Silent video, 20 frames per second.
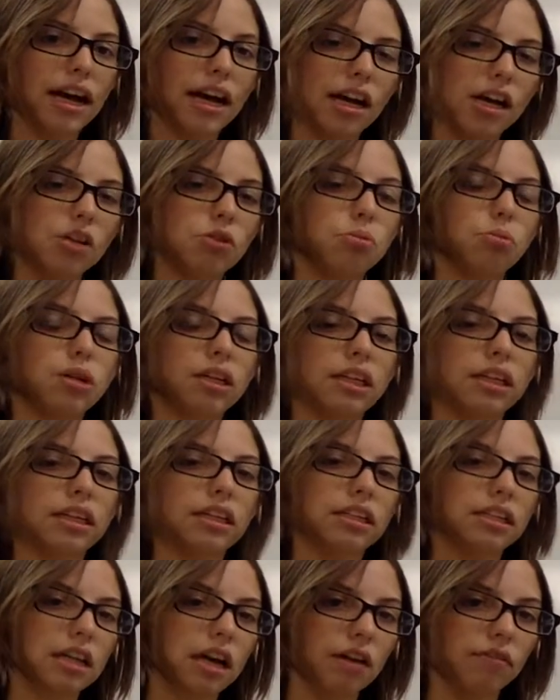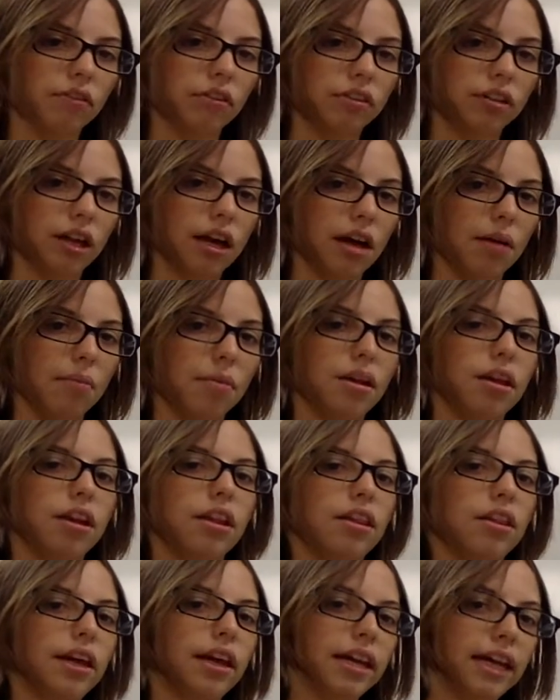as we discovered them,
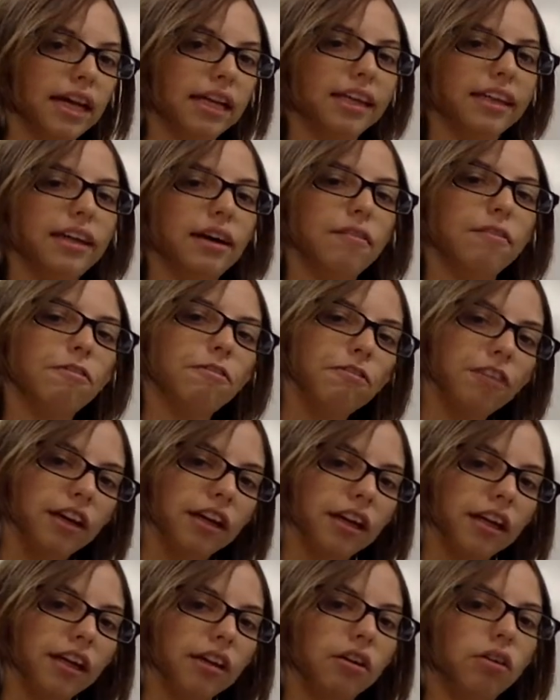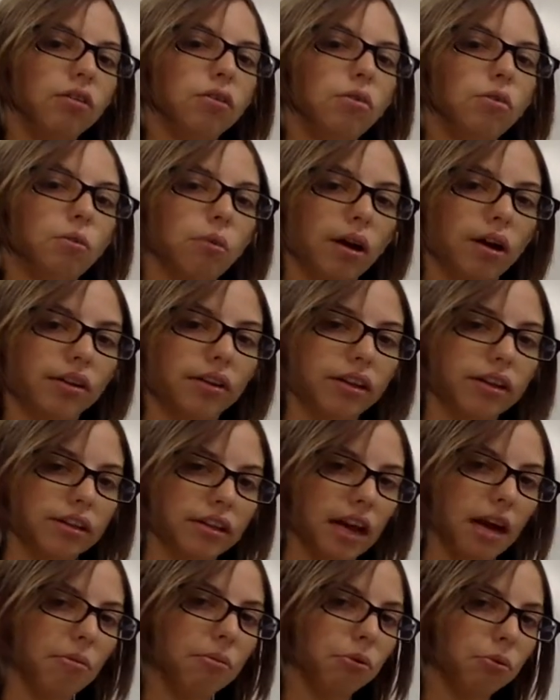they ended up fitting where these
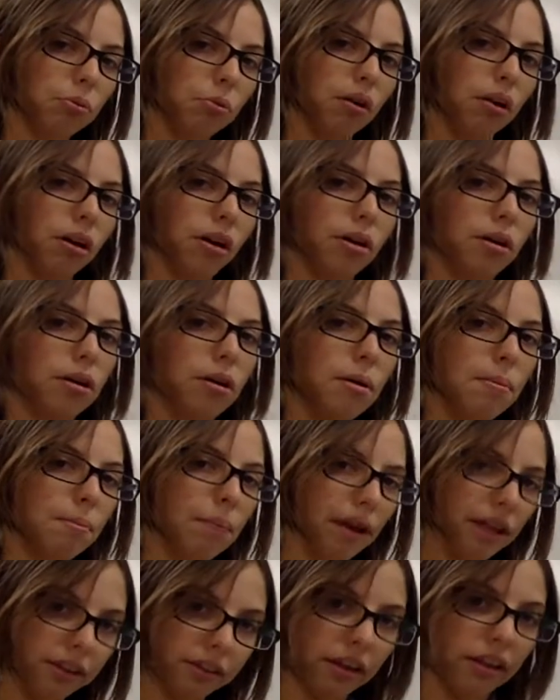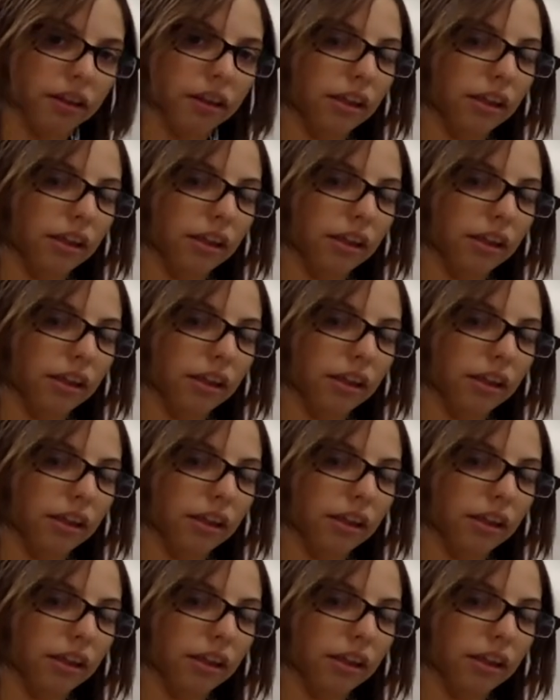gaps were based on